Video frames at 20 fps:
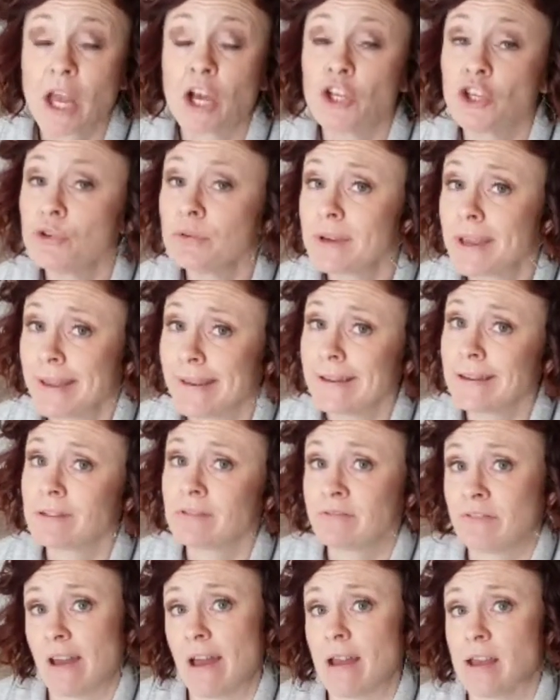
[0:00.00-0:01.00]
you can
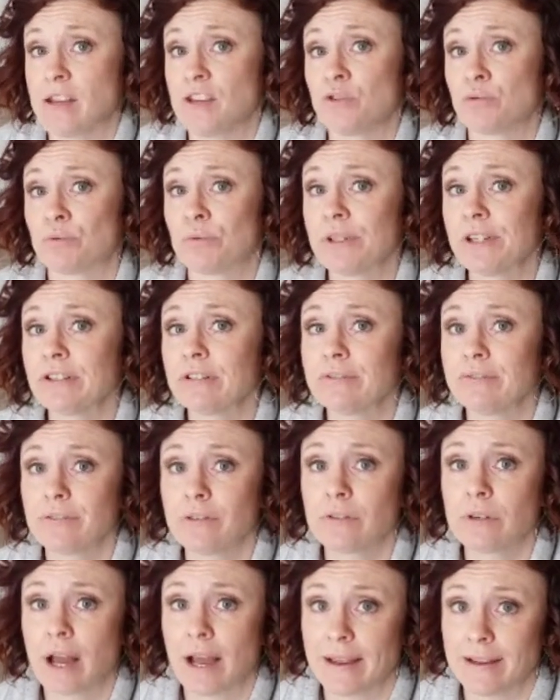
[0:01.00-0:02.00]
find real
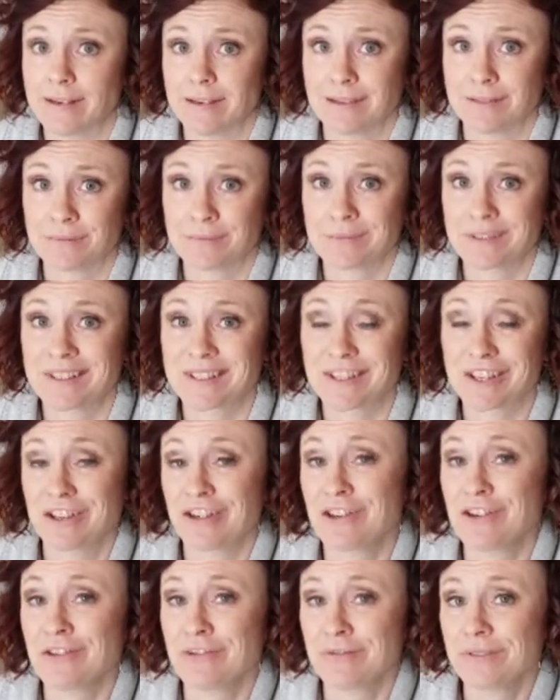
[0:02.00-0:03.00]
food items to
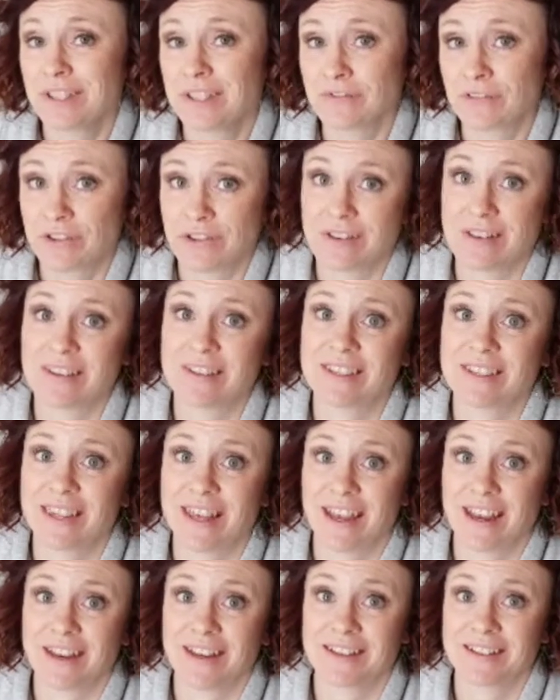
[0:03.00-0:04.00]
use for these
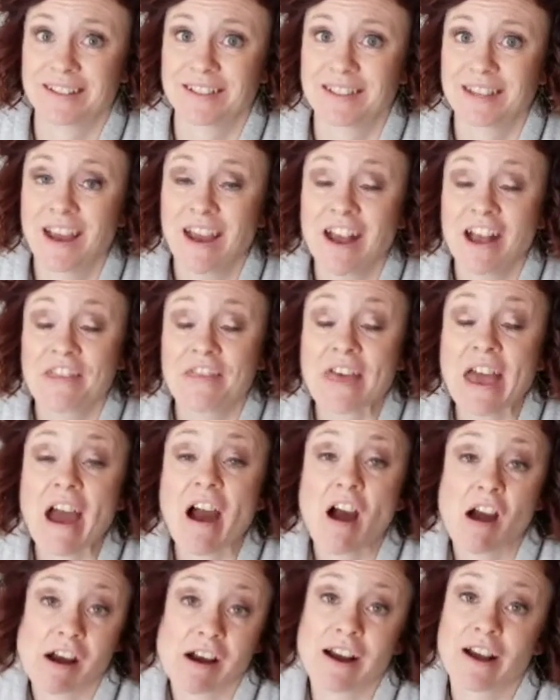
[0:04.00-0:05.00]
things that
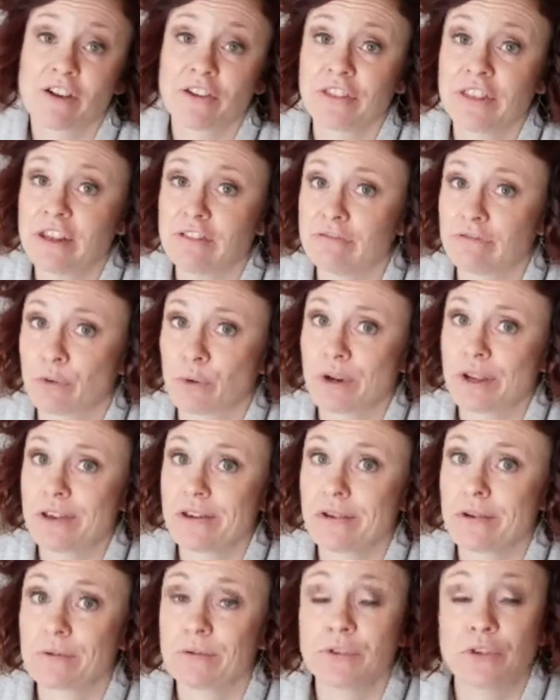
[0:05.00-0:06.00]
are healthy for
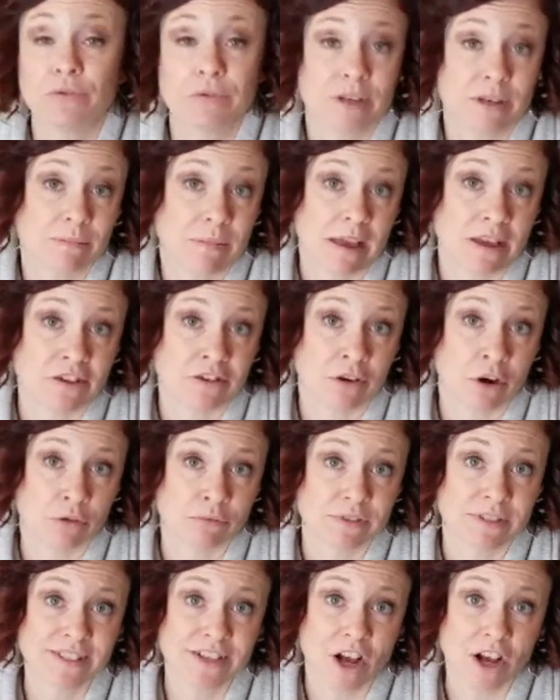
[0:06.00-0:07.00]
you. You can make your
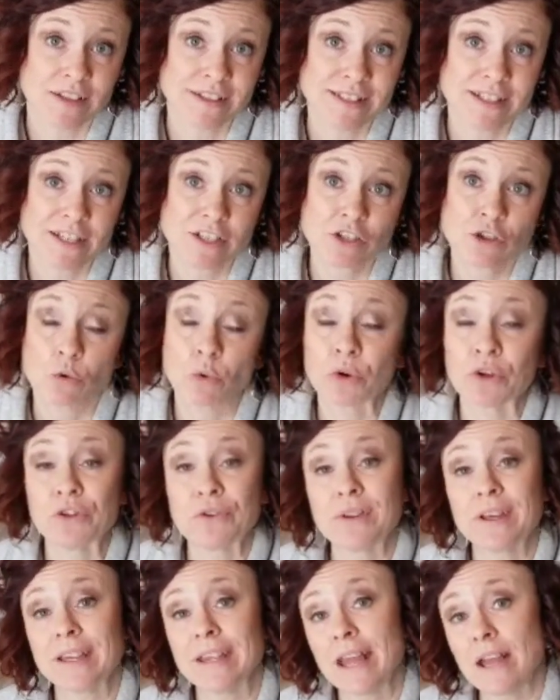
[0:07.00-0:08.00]
own sausage, or you
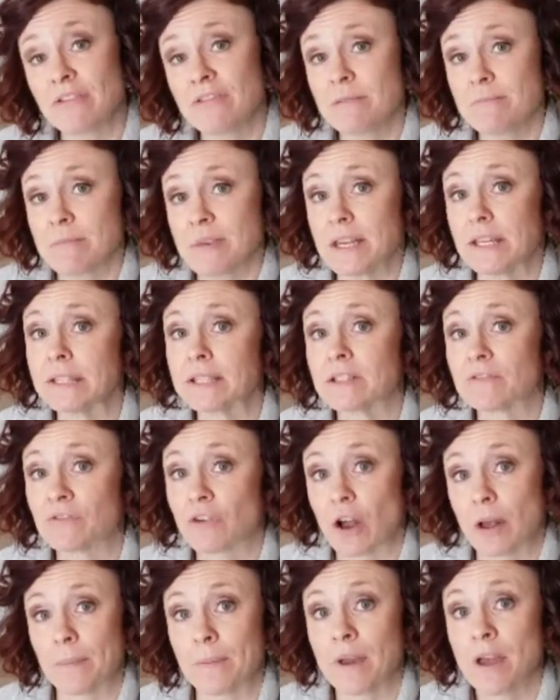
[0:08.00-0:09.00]
can get the meats
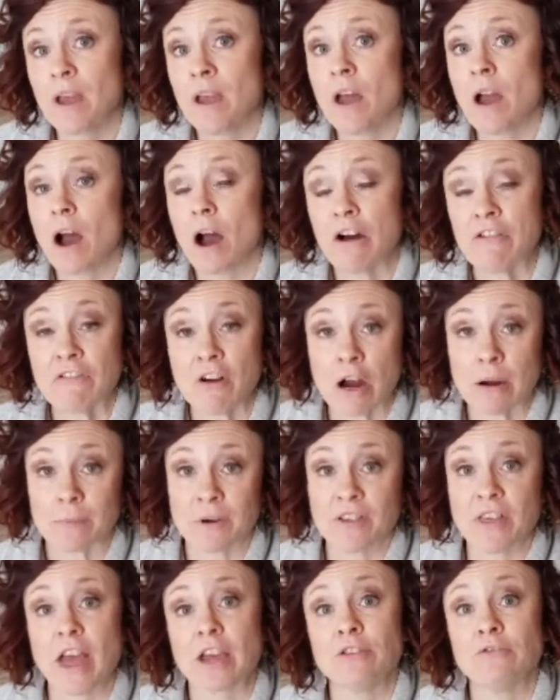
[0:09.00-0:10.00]
from a
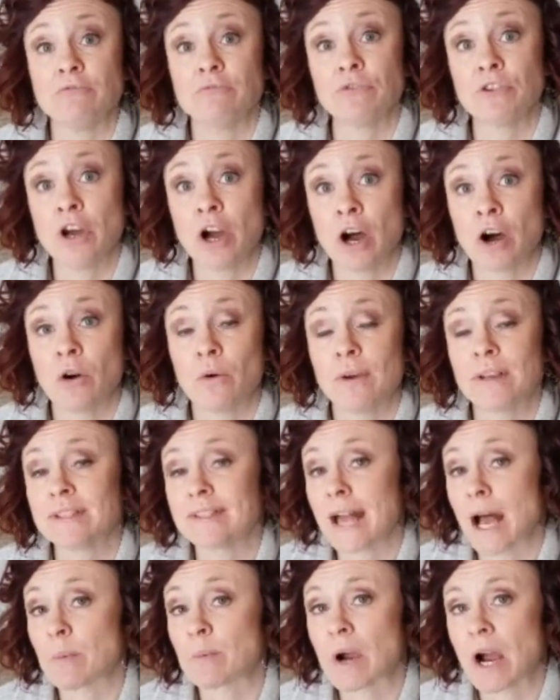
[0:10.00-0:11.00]
farmer that you know is
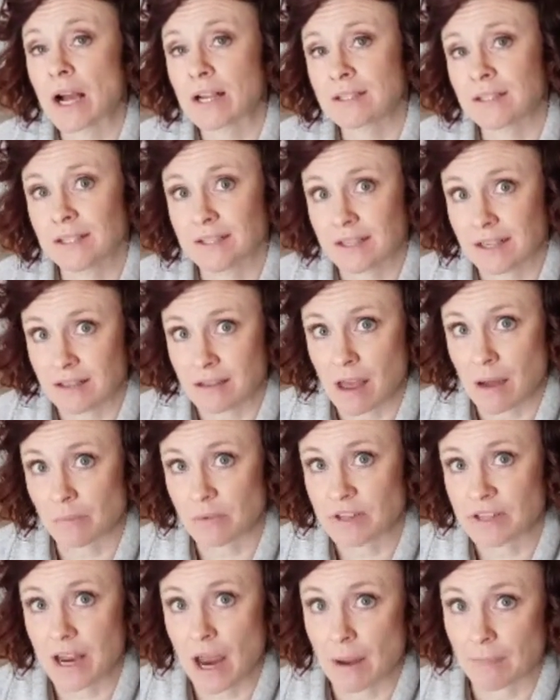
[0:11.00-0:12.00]
not processing them
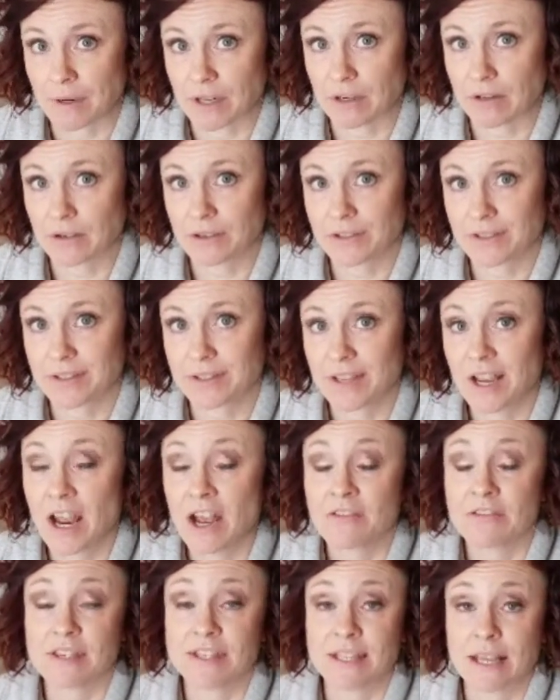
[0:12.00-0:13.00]
with chemicals.
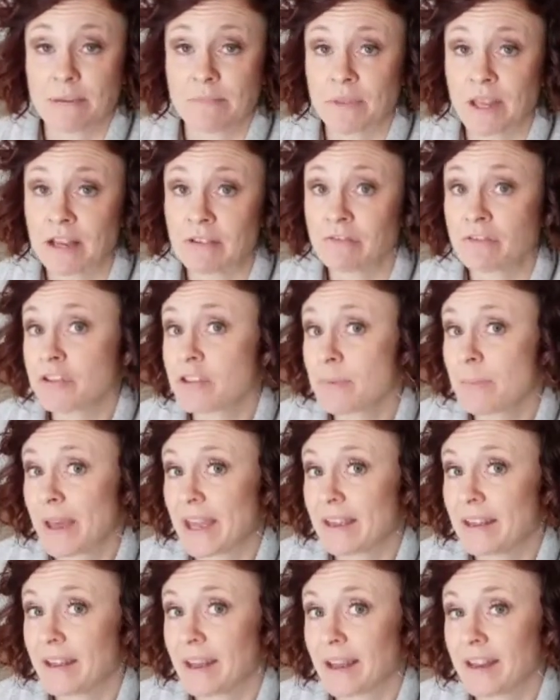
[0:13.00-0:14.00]
The same thing for the
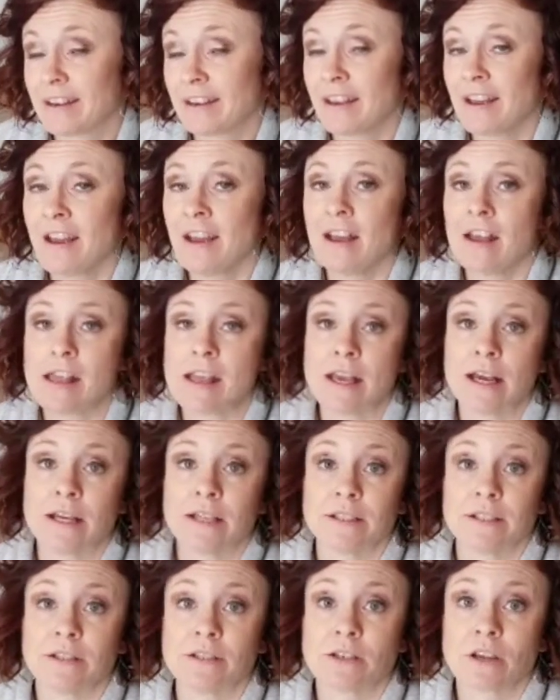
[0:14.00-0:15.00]
bacon.
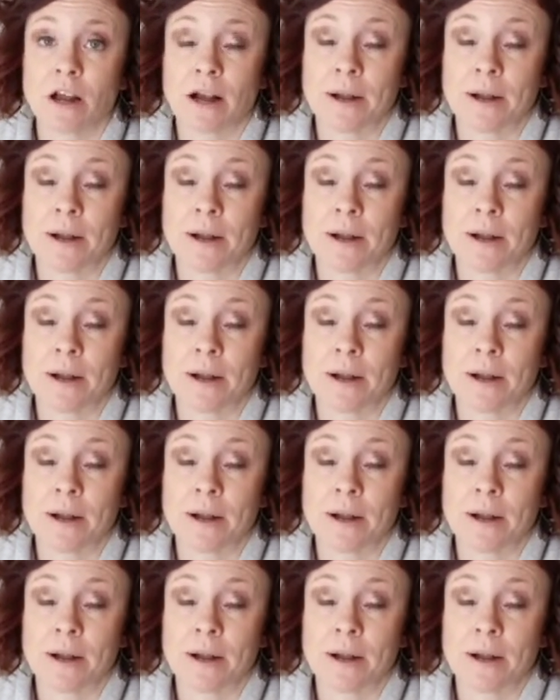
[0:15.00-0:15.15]
And